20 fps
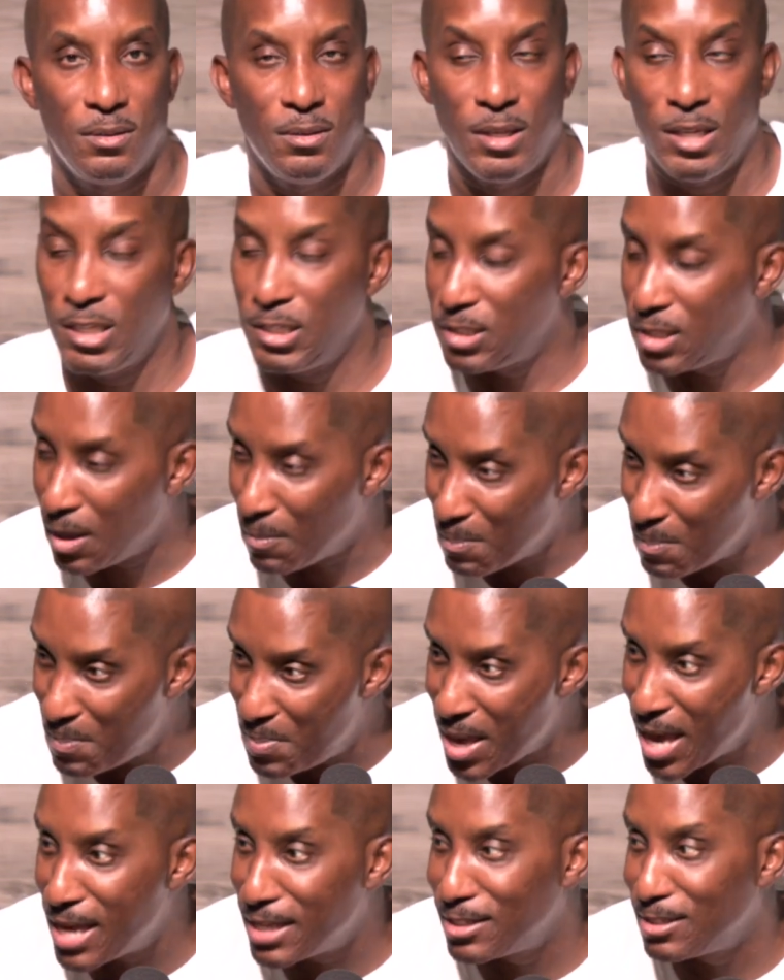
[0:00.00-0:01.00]
It's the
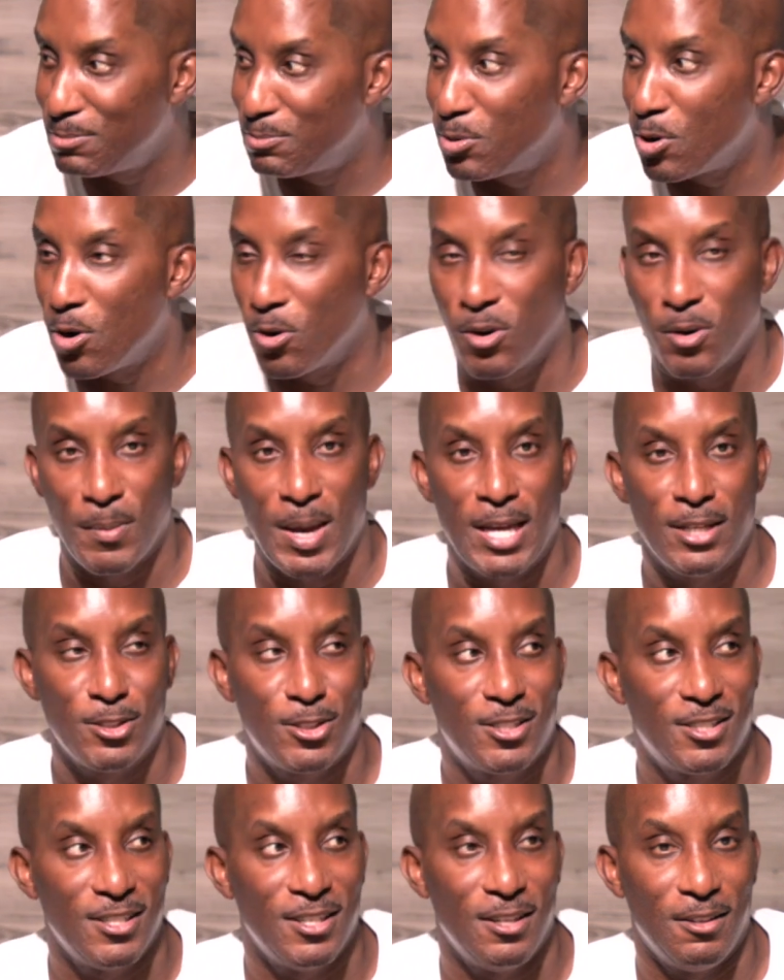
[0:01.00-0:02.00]
best program, and
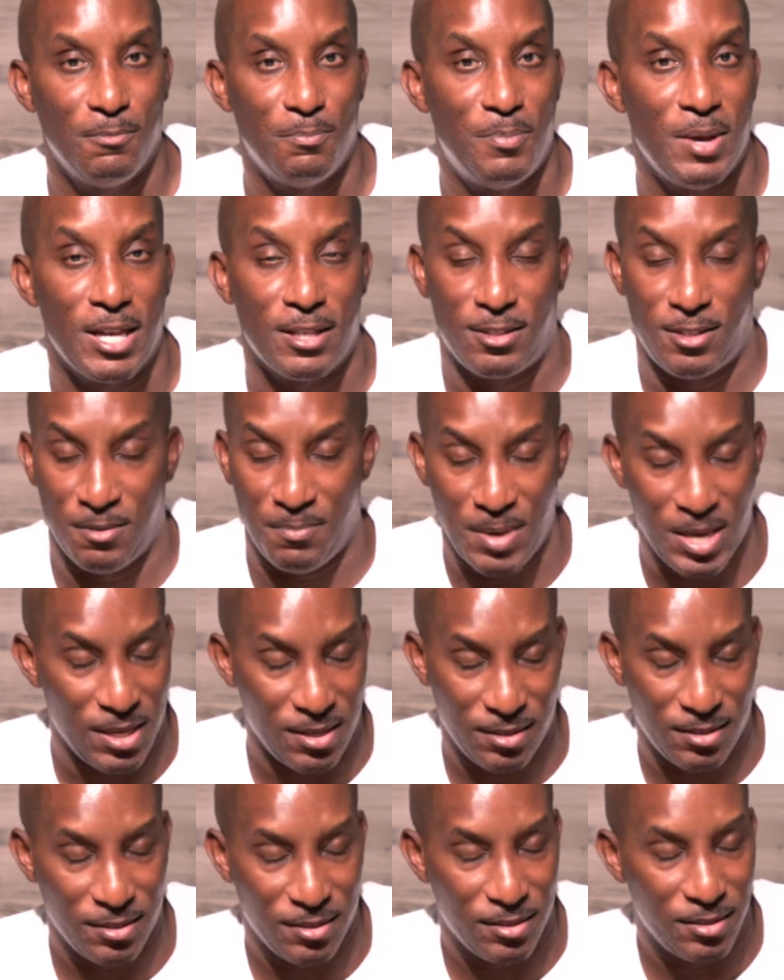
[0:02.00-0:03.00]
to me,
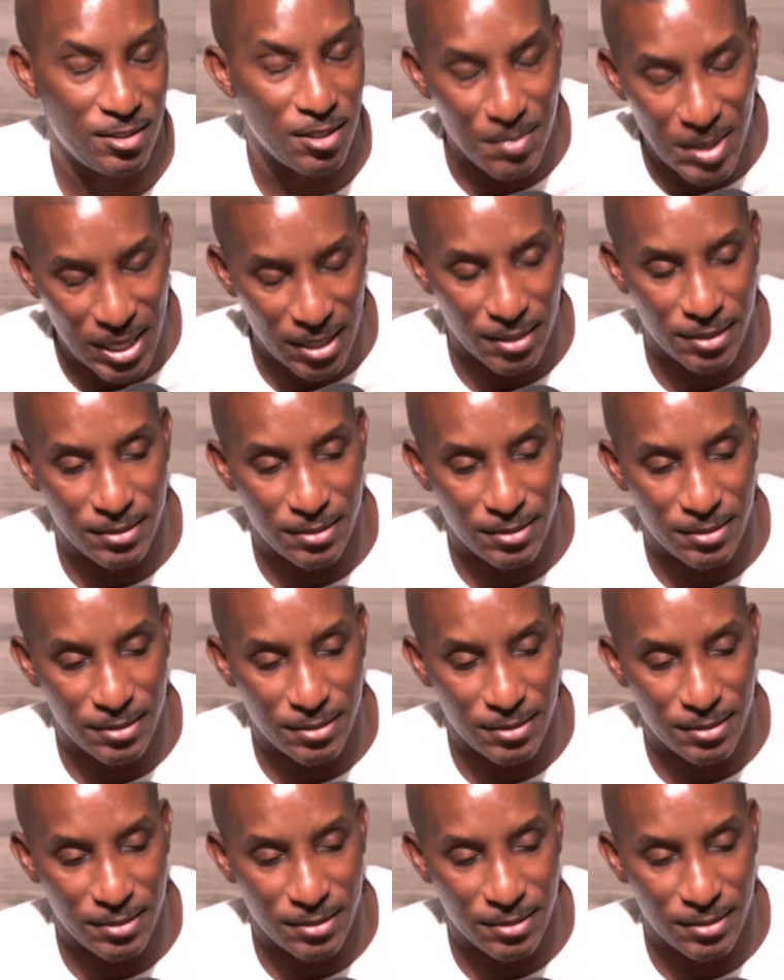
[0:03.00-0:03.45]
to me.